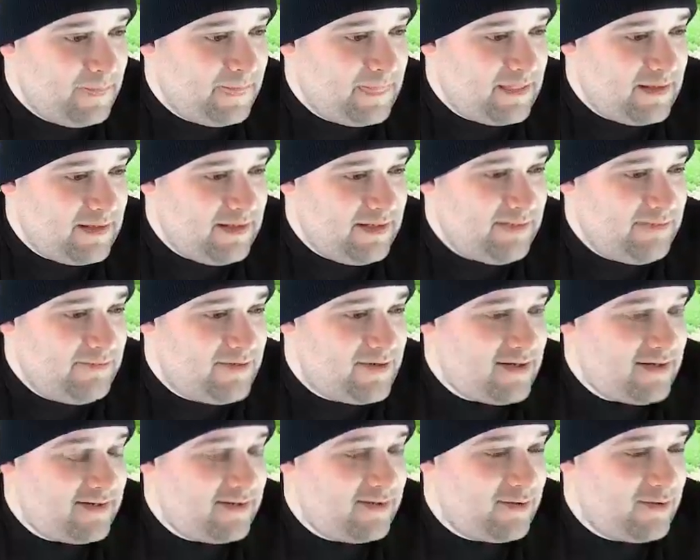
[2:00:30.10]
I'd
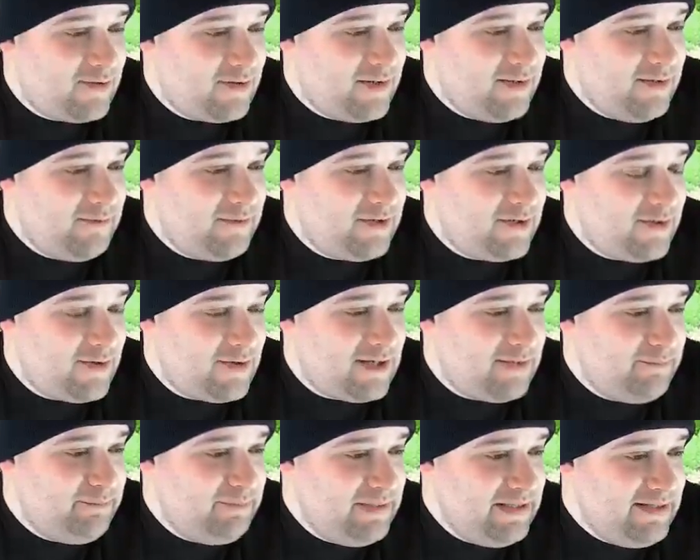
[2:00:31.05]
rock an Aquarium
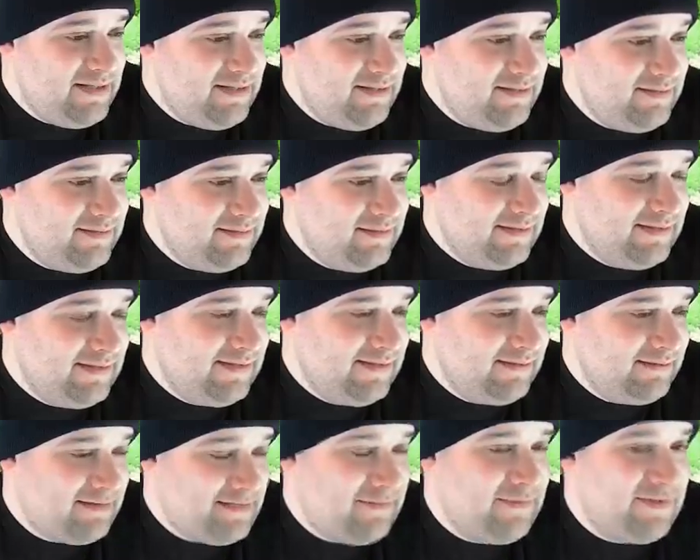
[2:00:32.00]
Co-op beanie.
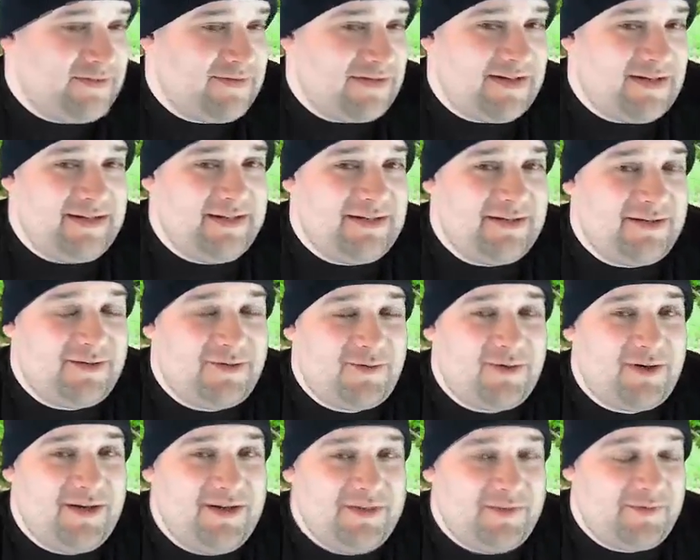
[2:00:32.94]
I've been trying to get an
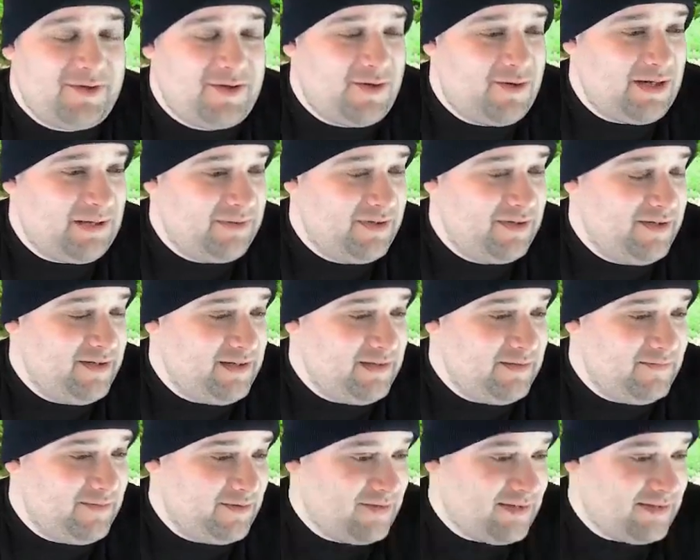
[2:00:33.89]
Aquarium Co-op
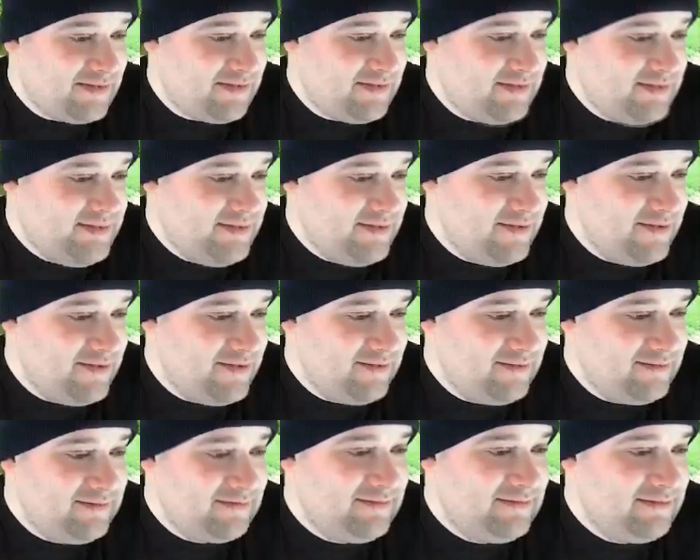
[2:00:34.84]
hoodie for like a year.
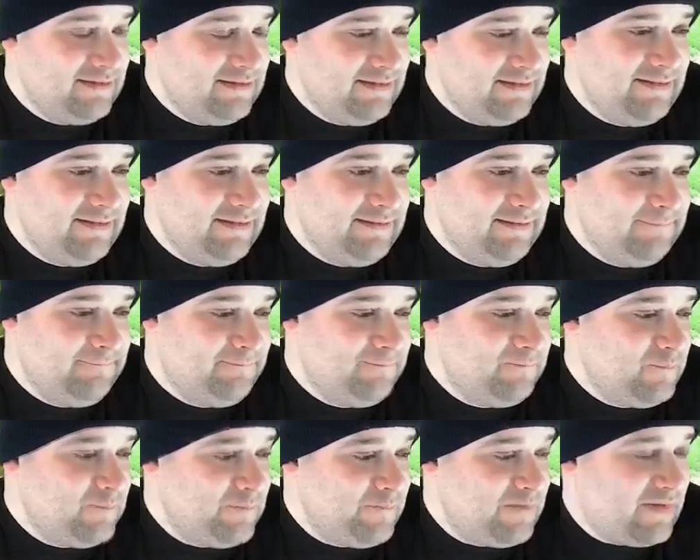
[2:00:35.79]

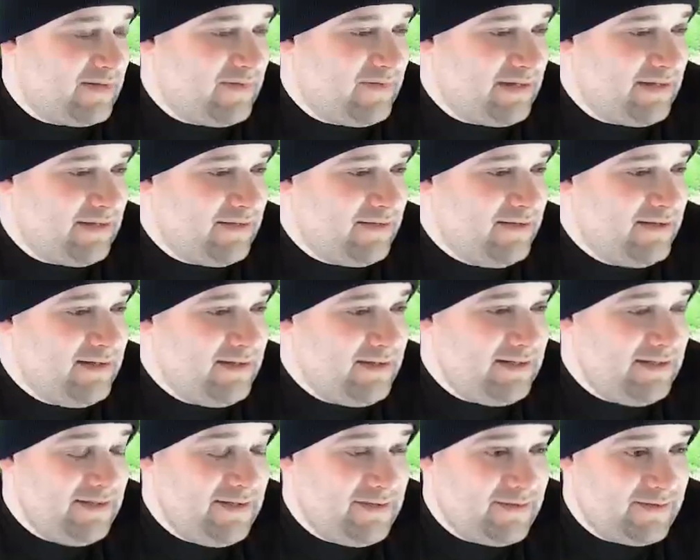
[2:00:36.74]
If I don't get a hoodie,
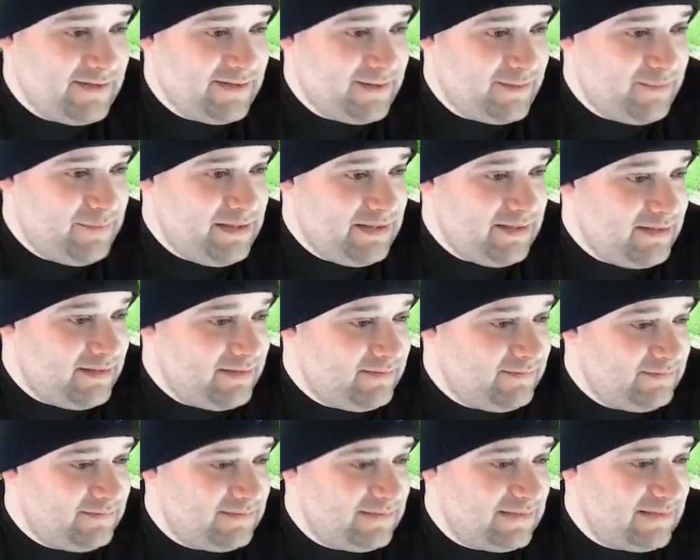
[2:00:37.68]
you don't get a beanie.
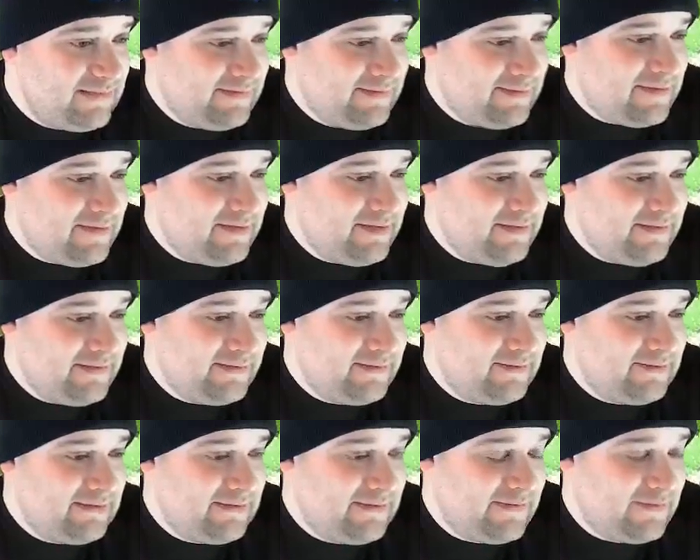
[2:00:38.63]
That's how it
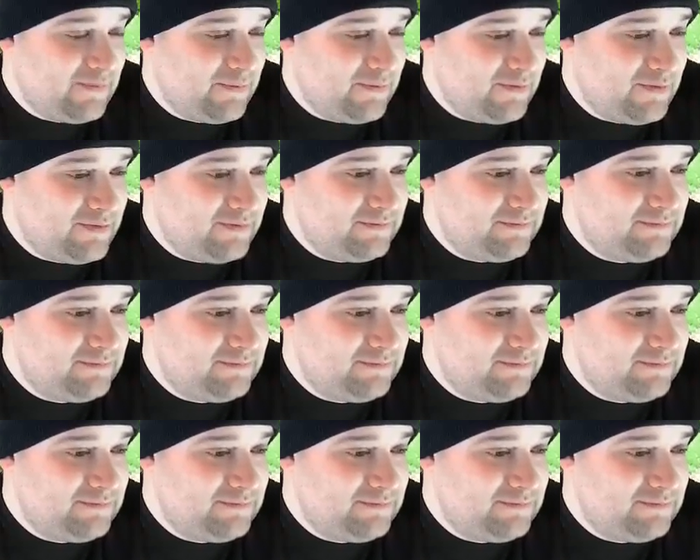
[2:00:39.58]
is. That's the rule.